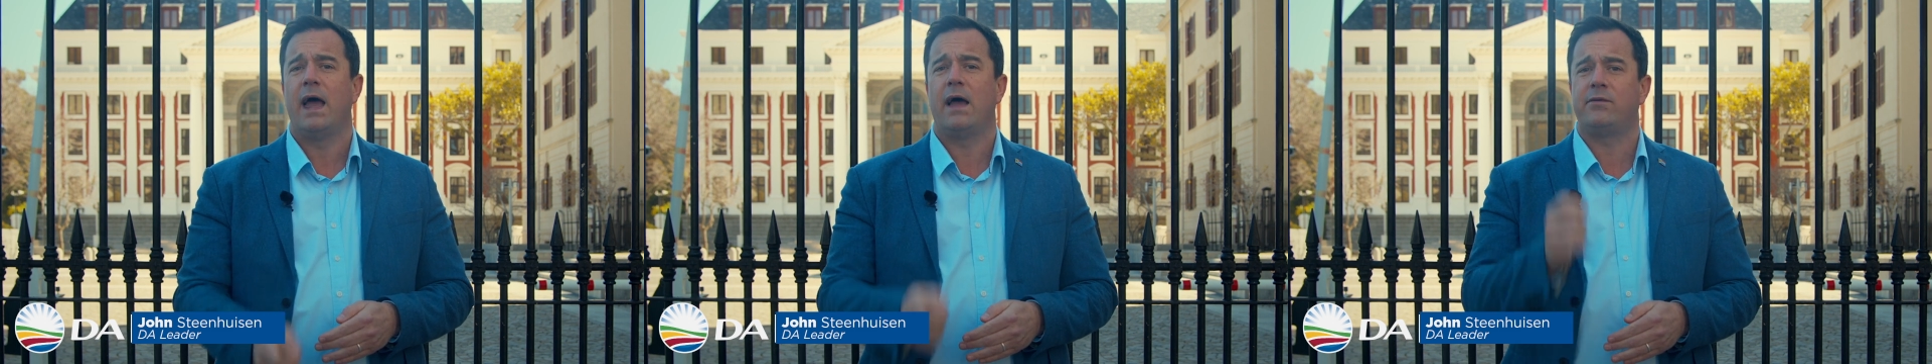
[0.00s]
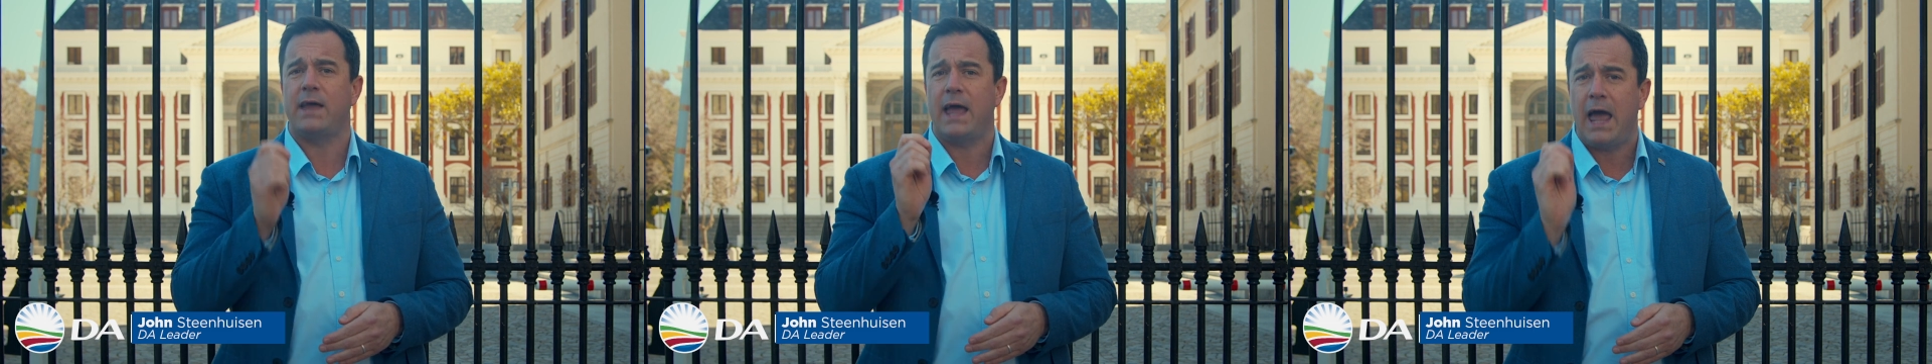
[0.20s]

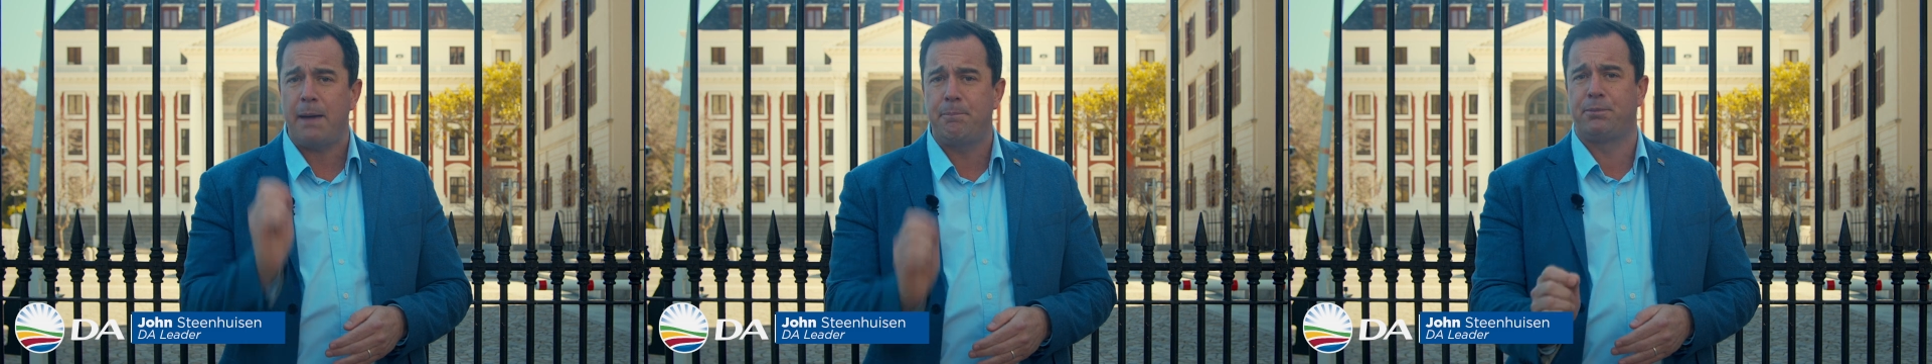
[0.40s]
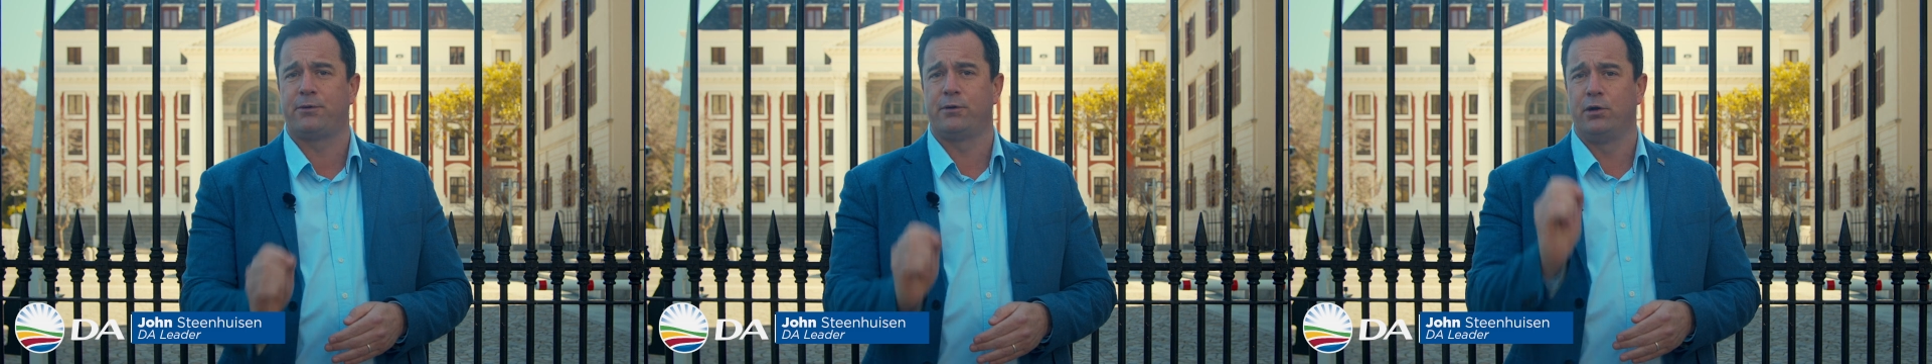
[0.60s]
has
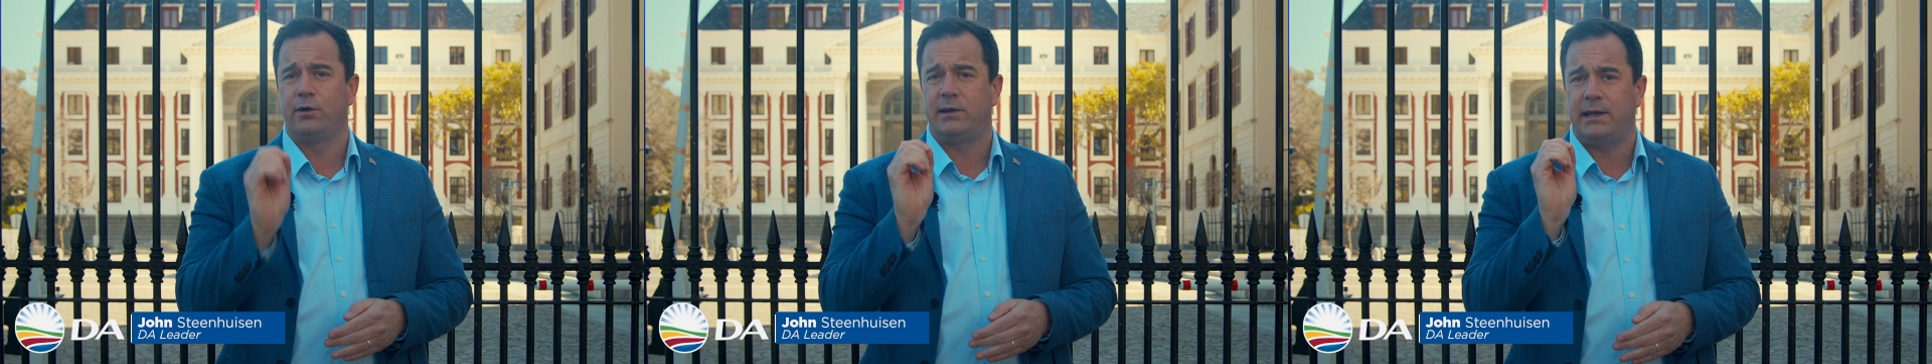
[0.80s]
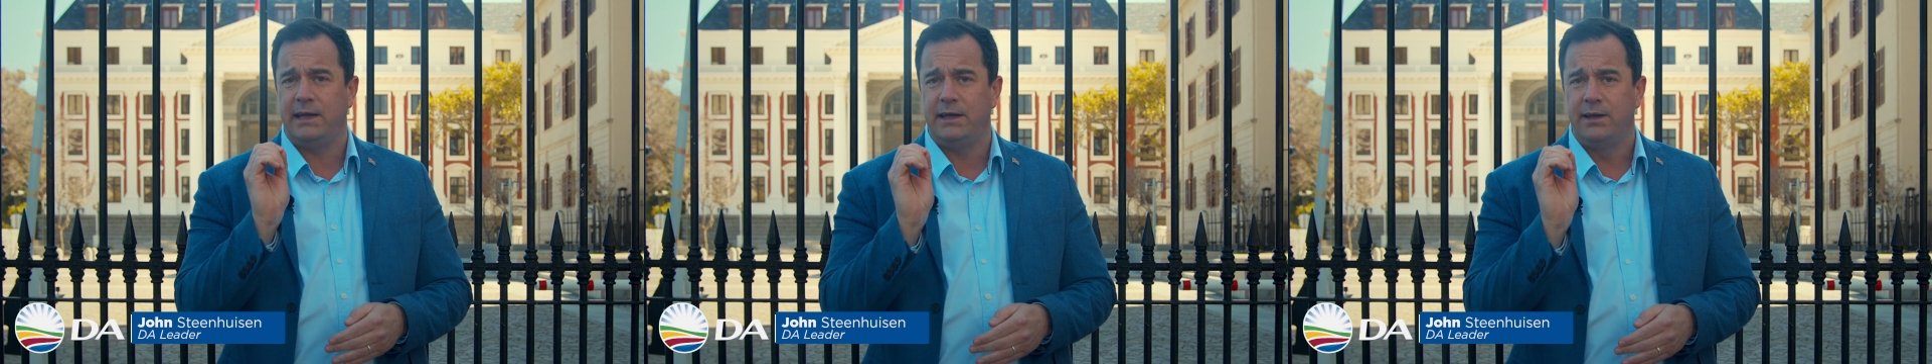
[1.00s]

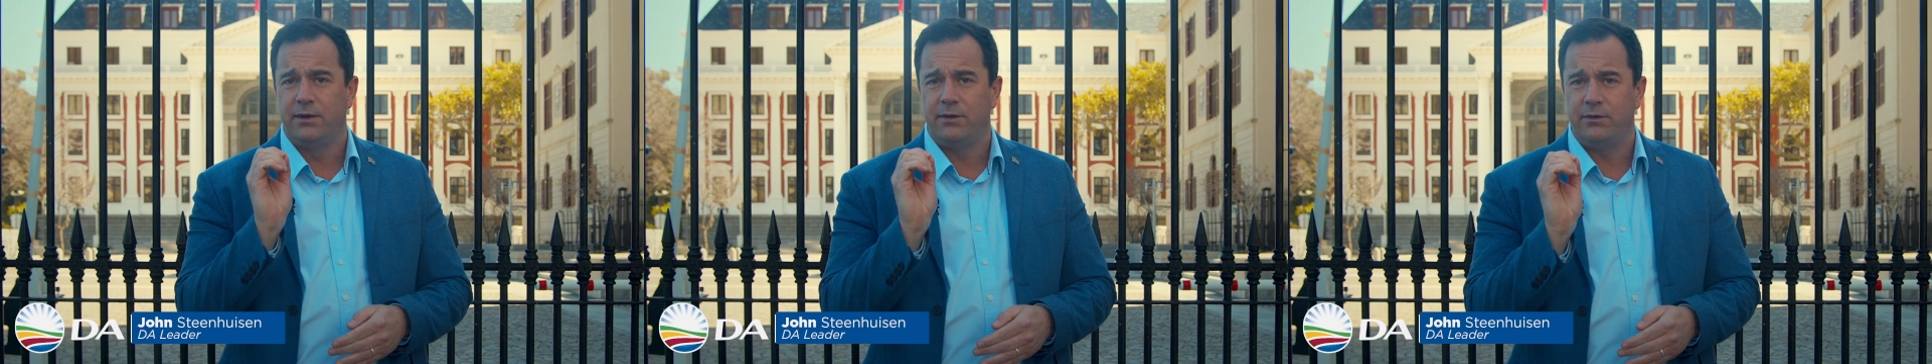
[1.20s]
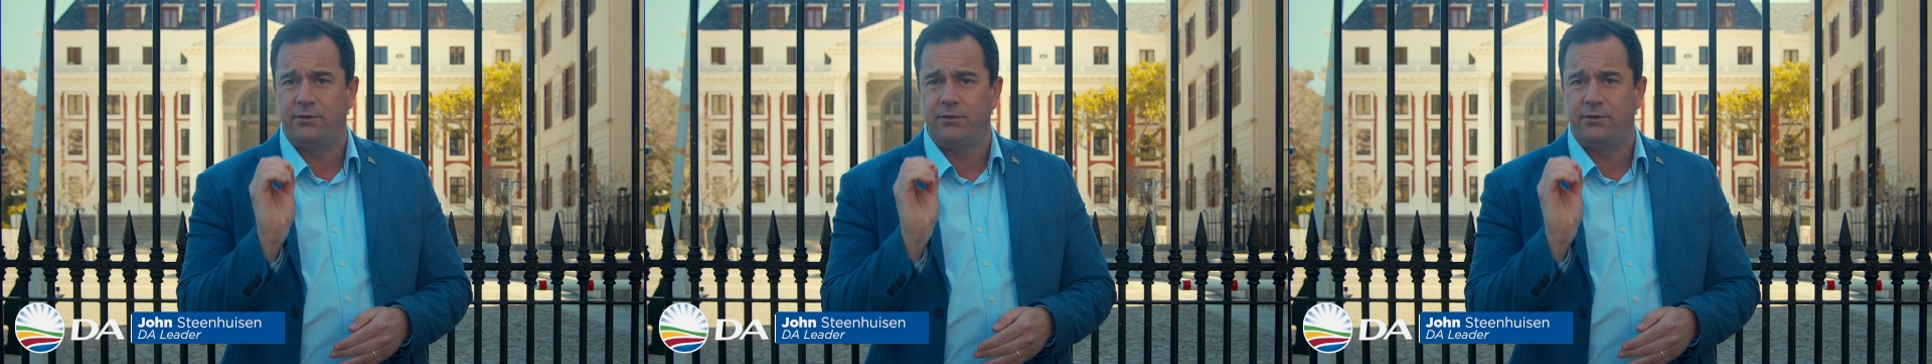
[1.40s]
absolutely